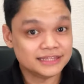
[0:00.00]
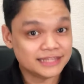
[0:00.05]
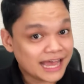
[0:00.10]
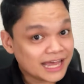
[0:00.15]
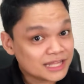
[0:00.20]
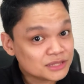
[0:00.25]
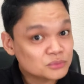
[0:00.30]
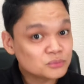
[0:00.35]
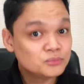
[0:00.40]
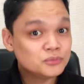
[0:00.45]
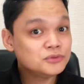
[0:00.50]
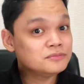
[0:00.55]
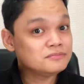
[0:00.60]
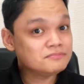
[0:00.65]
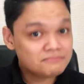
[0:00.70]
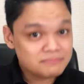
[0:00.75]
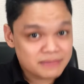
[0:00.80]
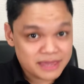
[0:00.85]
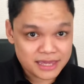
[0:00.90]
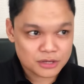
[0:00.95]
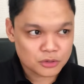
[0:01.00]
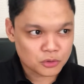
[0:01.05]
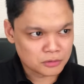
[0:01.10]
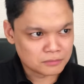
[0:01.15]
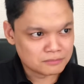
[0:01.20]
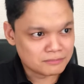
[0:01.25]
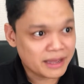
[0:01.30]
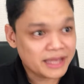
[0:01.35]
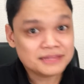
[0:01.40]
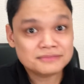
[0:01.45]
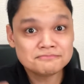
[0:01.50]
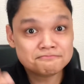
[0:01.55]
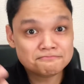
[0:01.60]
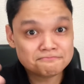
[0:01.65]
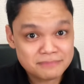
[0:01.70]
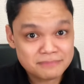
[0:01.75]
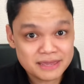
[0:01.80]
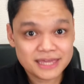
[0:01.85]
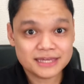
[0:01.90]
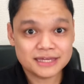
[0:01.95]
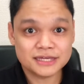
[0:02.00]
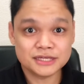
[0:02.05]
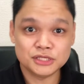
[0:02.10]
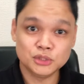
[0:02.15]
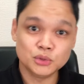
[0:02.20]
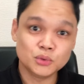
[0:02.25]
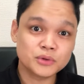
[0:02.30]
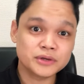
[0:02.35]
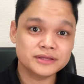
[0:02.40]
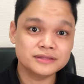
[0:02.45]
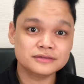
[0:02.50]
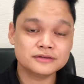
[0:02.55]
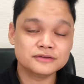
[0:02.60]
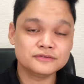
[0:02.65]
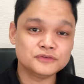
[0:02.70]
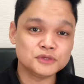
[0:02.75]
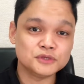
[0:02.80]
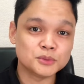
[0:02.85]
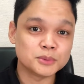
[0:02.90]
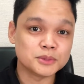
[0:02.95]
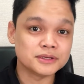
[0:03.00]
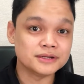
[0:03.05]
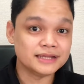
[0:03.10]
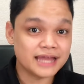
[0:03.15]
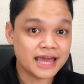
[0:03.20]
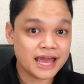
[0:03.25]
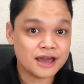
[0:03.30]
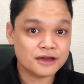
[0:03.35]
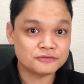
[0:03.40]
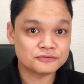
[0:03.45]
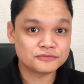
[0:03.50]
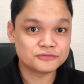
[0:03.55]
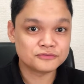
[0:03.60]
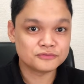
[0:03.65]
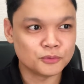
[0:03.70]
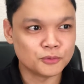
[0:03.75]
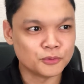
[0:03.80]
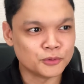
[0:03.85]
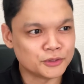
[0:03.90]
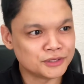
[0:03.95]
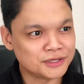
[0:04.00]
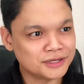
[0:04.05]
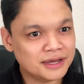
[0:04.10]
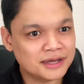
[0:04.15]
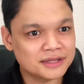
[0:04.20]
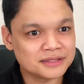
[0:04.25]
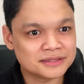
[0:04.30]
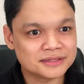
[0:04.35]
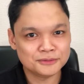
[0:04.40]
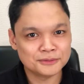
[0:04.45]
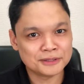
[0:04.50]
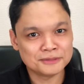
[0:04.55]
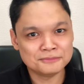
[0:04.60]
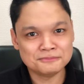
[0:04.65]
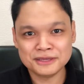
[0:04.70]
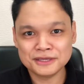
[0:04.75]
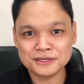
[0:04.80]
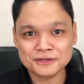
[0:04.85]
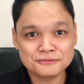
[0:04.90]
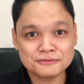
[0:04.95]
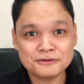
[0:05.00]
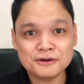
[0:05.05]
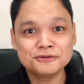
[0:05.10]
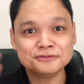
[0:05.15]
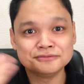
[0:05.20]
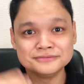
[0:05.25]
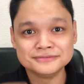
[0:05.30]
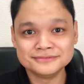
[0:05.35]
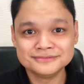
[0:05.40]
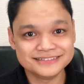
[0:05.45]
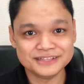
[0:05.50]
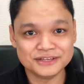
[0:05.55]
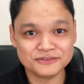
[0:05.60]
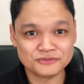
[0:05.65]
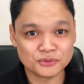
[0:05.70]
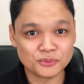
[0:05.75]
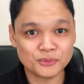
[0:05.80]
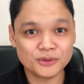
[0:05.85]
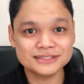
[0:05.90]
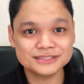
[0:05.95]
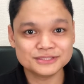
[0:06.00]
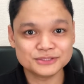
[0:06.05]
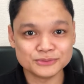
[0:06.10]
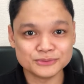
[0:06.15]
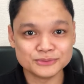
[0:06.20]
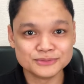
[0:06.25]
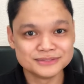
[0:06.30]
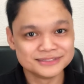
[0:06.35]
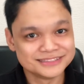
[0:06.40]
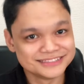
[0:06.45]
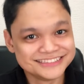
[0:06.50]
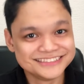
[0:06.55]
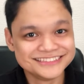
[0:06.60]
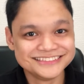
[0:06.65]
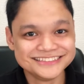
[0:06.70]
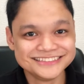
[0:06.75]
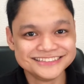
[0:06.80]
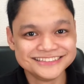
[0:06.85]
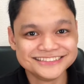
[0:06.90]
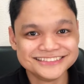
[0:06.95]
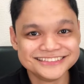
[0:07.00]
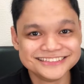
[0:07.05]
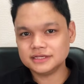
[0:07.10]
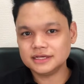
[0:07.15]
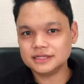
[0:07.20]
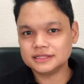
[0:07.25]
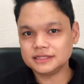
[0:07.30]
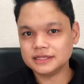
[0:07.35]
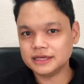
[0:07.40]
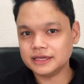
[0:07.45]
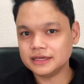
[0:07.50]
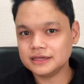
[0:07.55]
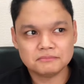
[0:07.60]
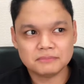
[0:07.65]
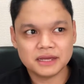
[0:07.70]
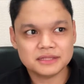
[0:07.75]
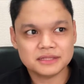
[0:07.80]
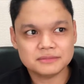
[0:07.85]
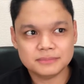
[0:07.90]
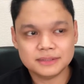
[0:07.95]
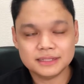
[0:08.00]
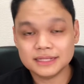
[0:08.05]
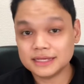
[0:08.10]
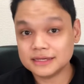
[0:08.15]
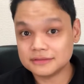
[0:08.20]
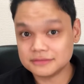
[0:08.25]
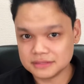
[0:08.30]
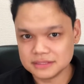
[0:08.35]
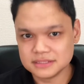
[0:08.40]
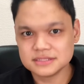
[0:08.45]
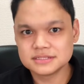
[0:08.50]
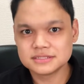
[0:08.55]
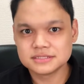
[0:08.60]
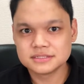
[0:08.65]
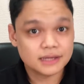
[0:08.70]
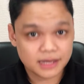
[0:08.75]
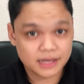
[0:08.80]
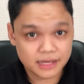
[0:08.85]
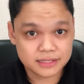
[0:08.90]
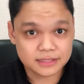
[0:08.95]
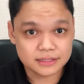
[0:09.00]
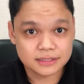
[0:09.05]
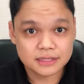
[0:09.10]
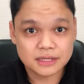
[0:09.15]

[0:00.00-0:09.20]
That would make or might make your interviewer laugh. Or not, you can make your own if you want to. A positive nigate might be like this: hai,